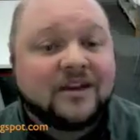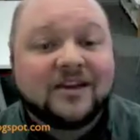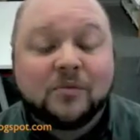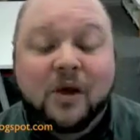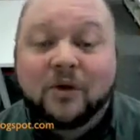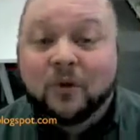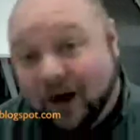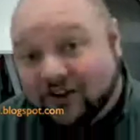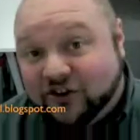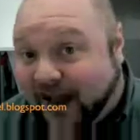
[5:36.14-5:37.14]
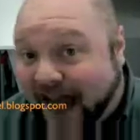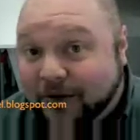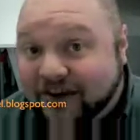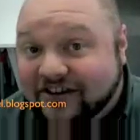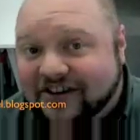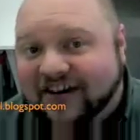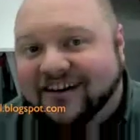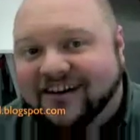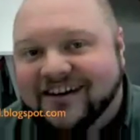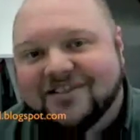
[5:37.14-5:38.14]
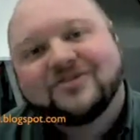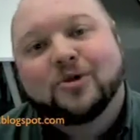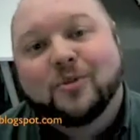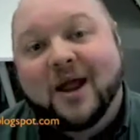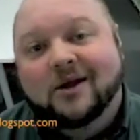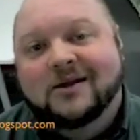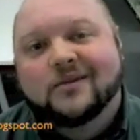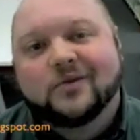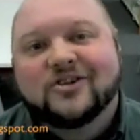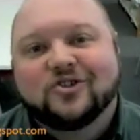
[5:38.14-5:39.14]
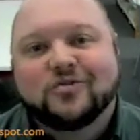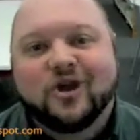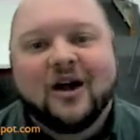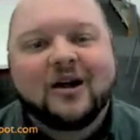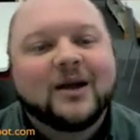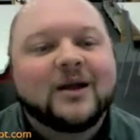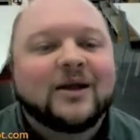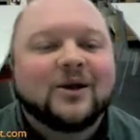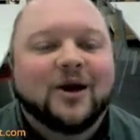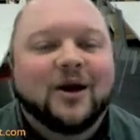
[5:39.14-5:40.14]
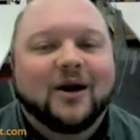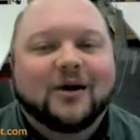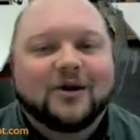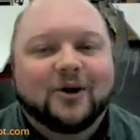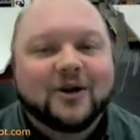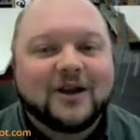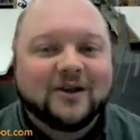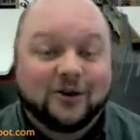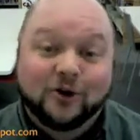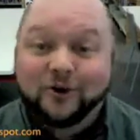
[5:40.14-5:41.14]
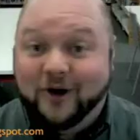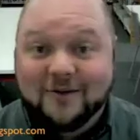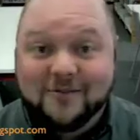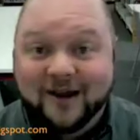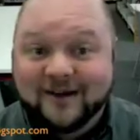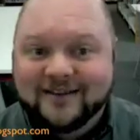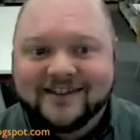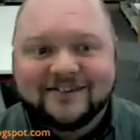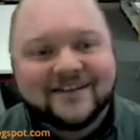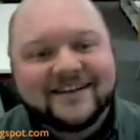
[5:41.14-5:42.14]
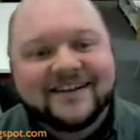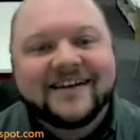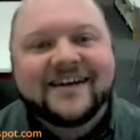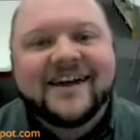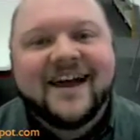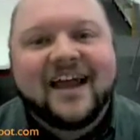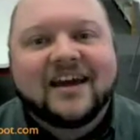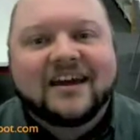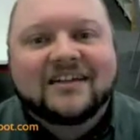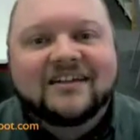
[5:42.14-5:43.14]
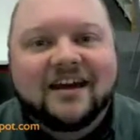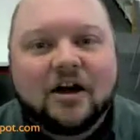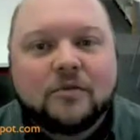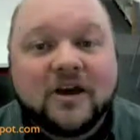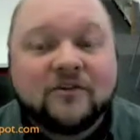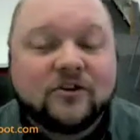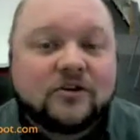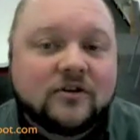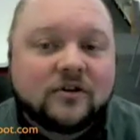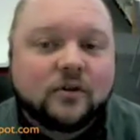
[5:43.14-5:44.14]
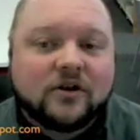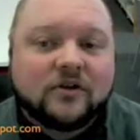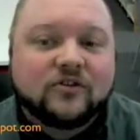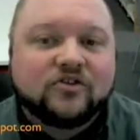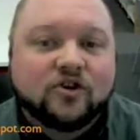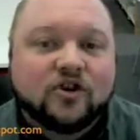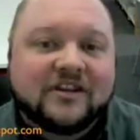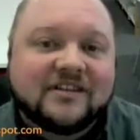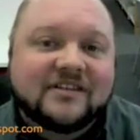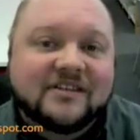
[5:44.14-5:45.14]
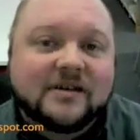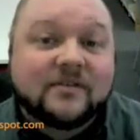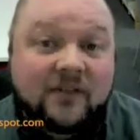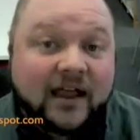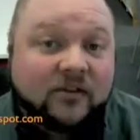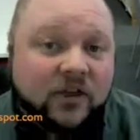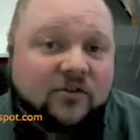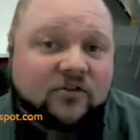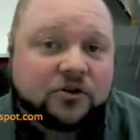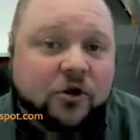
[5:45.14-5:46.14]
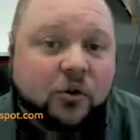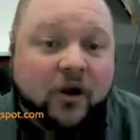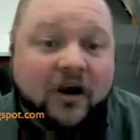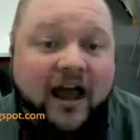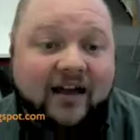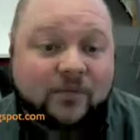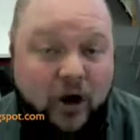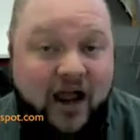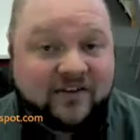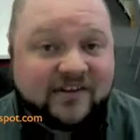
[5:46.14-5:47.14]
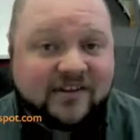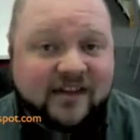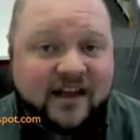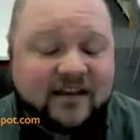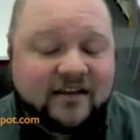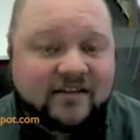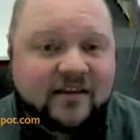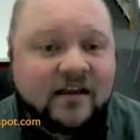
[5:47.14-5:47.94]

You might want to watch your language if your parents read your blog, or your grandparents even. And if you're using one of those journaling systems like LiveJournal where it has privacy settings,